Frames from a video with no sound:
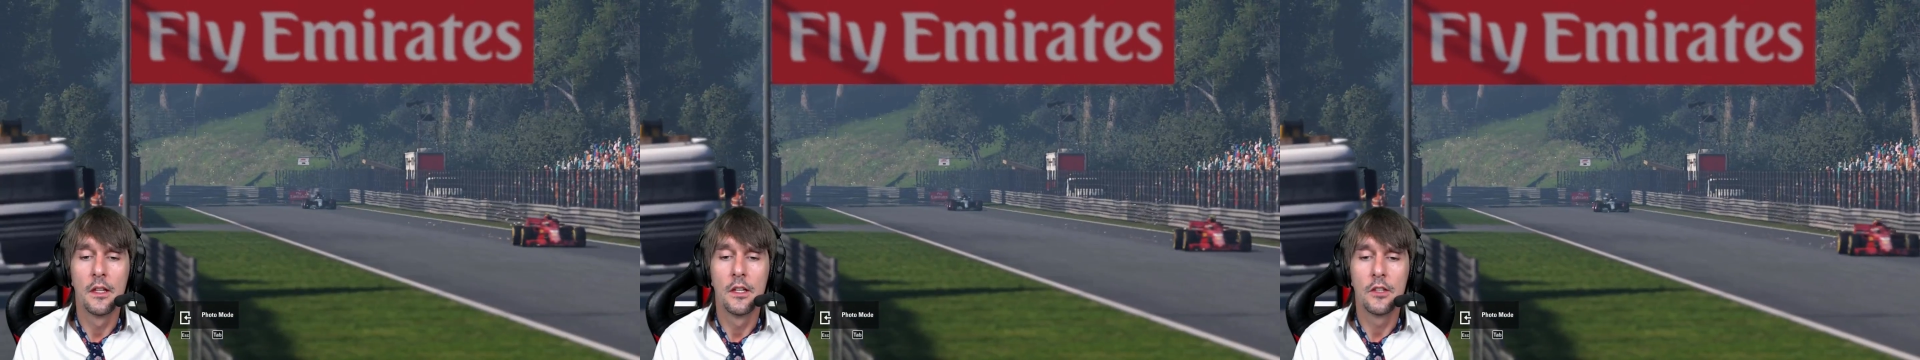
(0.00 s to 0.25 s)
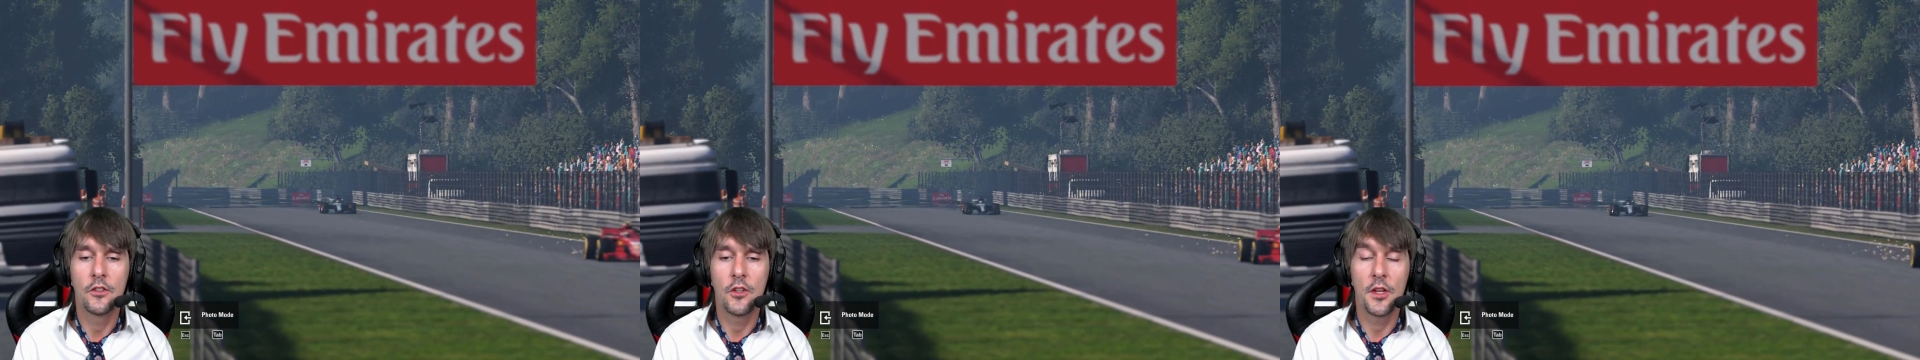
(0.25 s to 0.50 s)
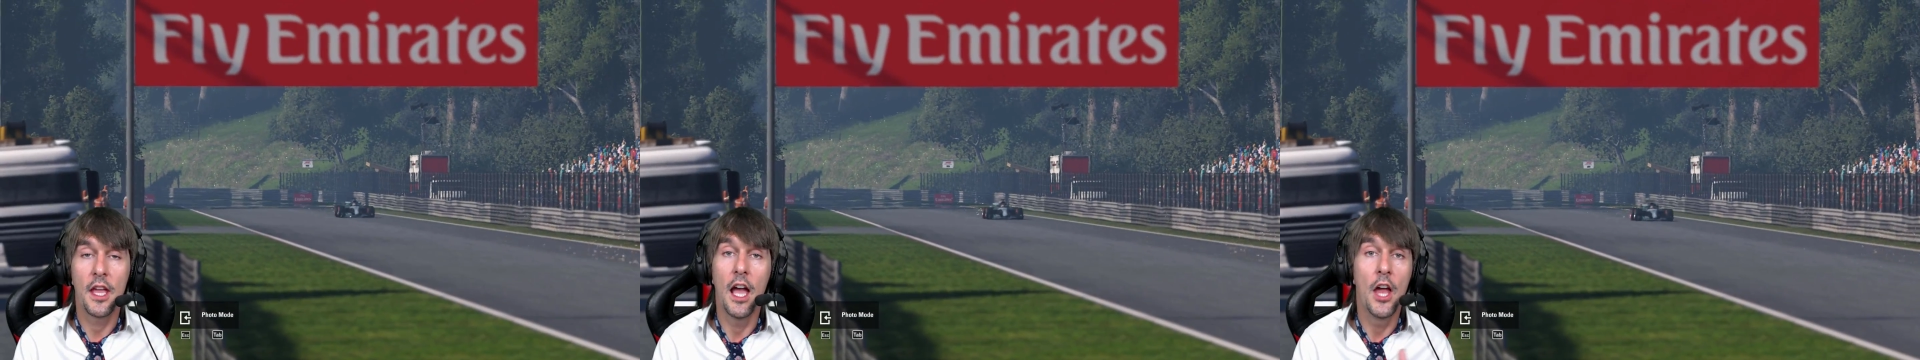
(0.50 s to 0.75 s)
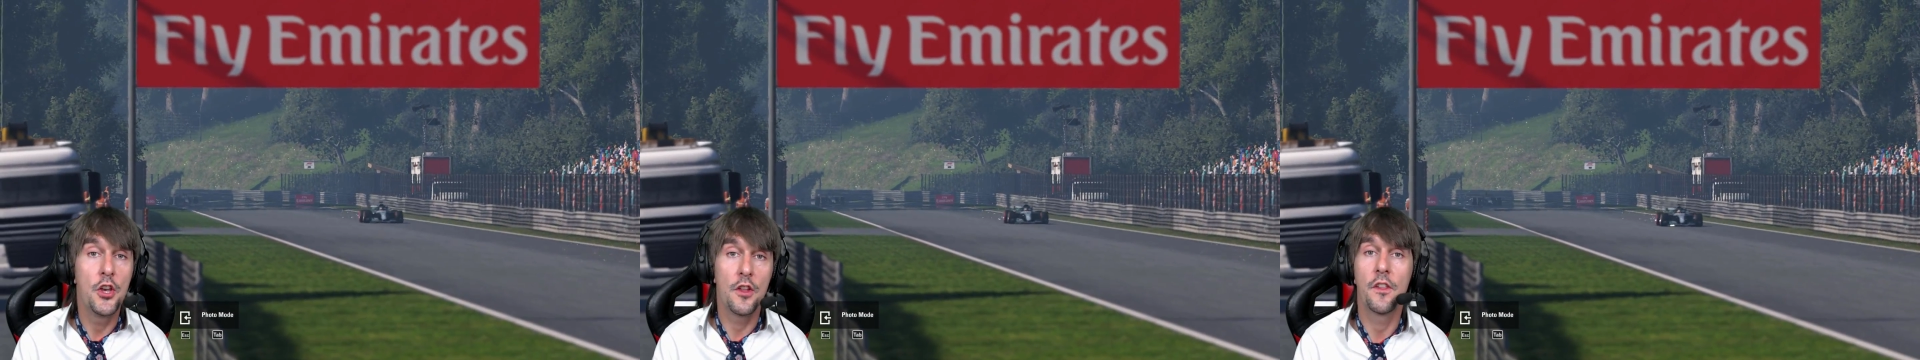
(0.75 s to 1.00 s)
So yeah,
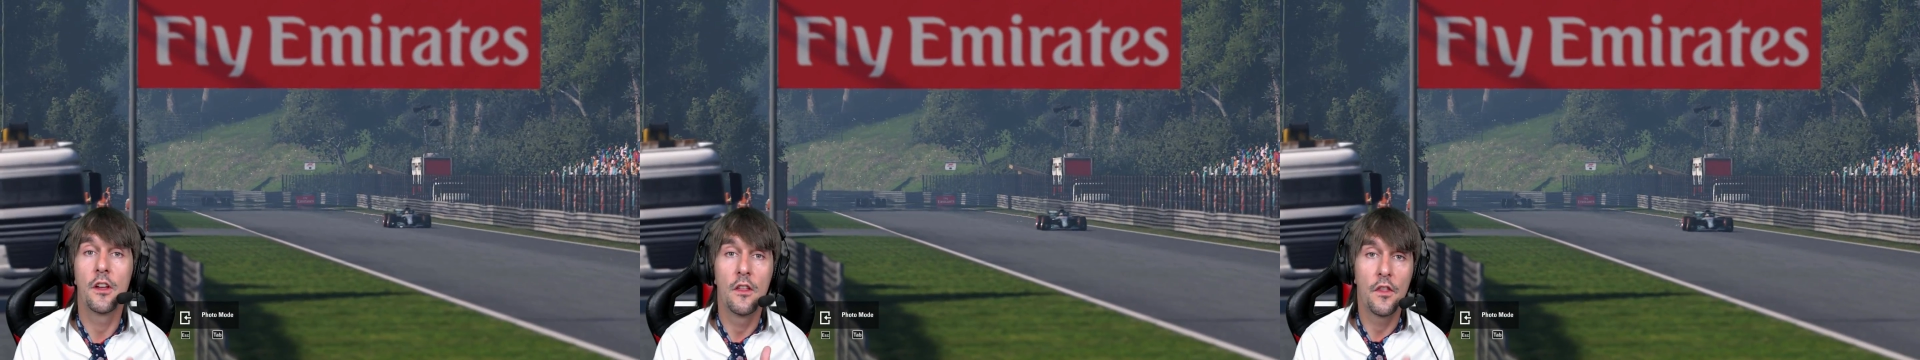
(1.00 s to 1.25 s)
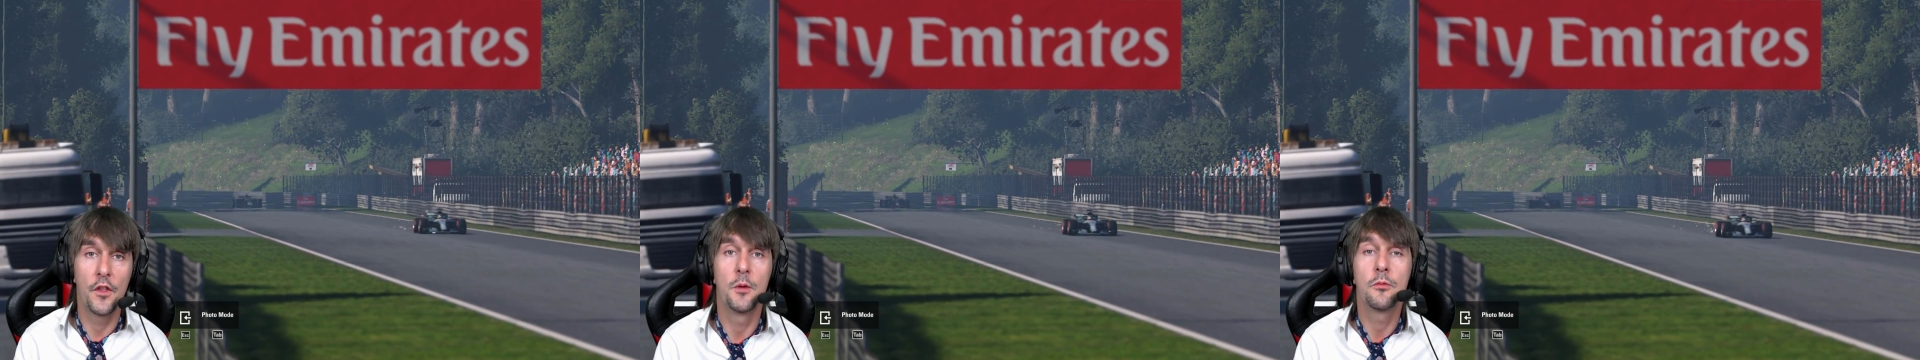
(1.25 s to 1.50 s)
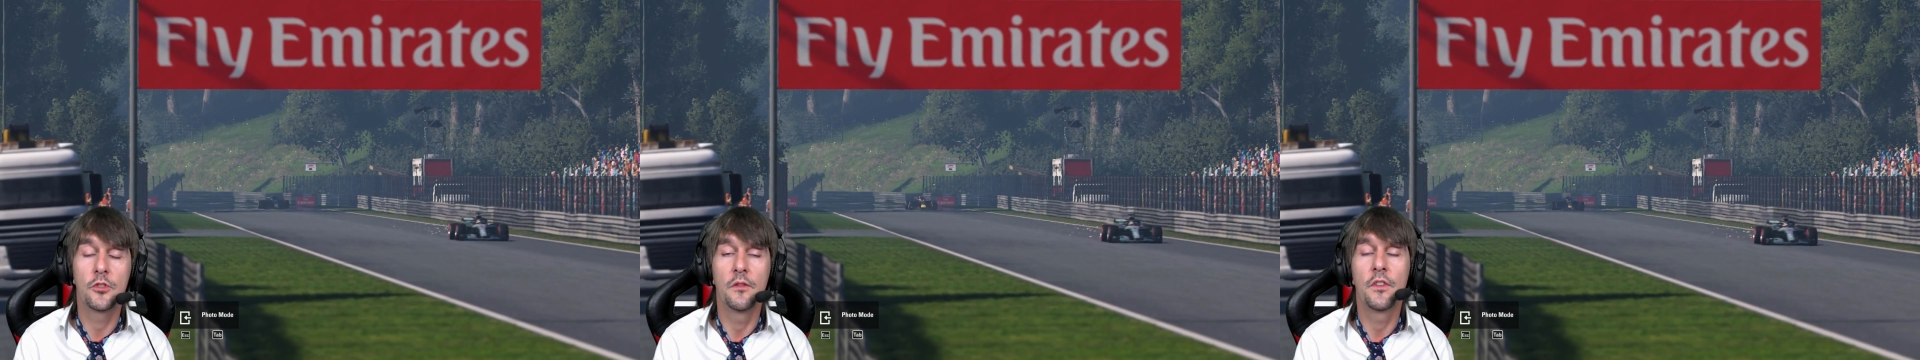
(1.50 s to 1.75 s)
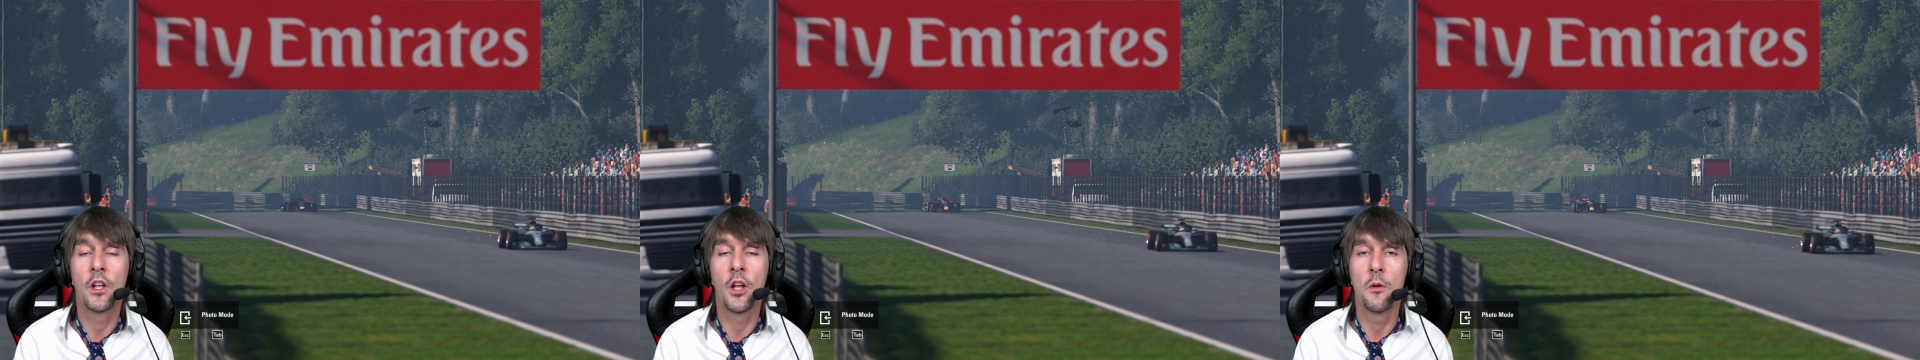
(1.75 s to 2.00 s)
another thumbs up for
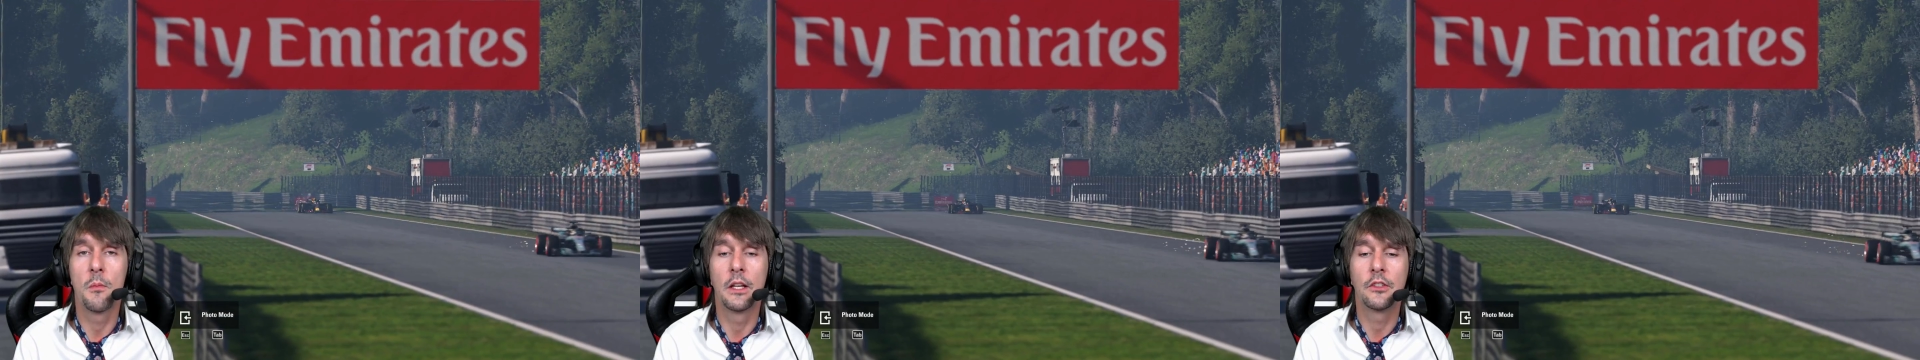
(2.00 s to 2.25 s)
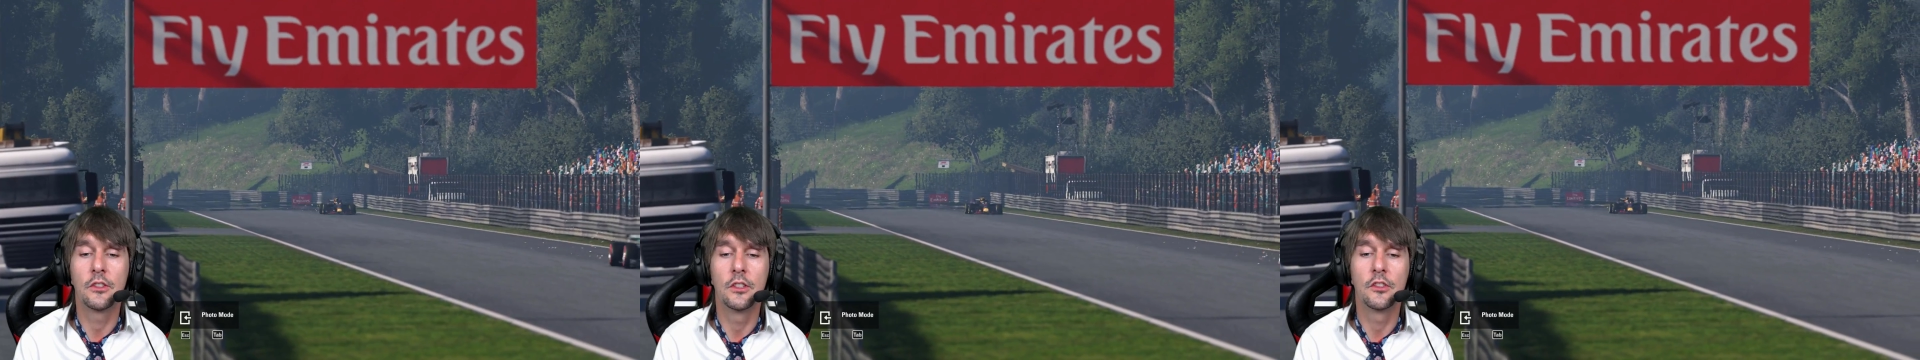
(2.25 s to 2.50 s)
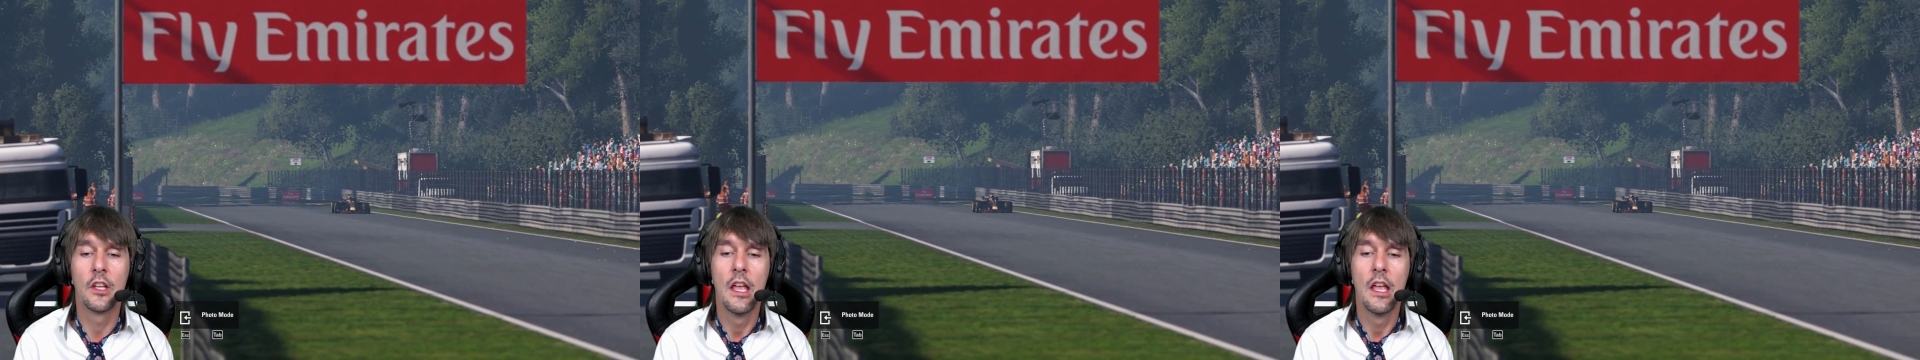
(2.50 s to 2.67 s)
Codemasters,